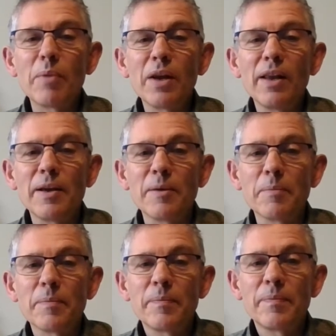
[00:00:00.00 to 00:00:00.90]
McLean.
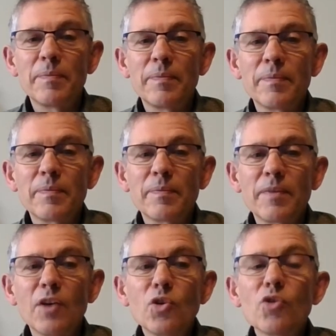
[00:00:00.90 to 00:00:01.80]

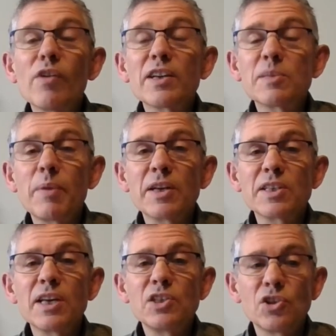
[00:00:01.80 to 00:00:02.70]
Another
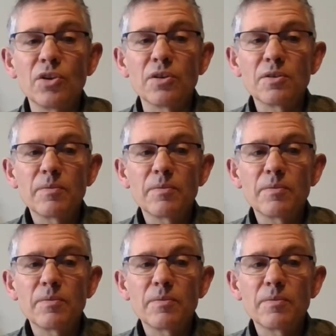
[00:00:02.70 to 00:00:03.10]
expectation.